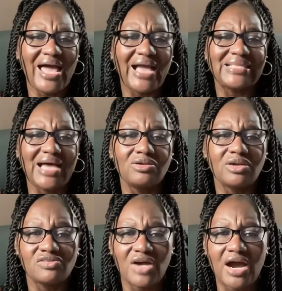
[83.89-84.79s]
act
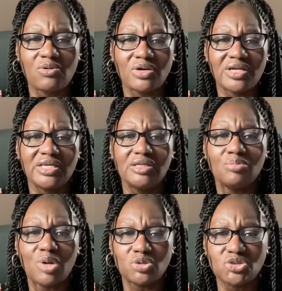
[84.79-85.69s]
out of our
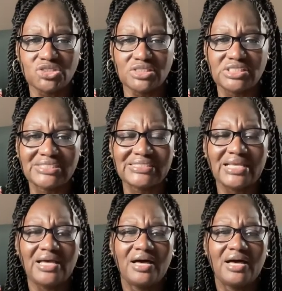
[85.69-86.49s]
emotions.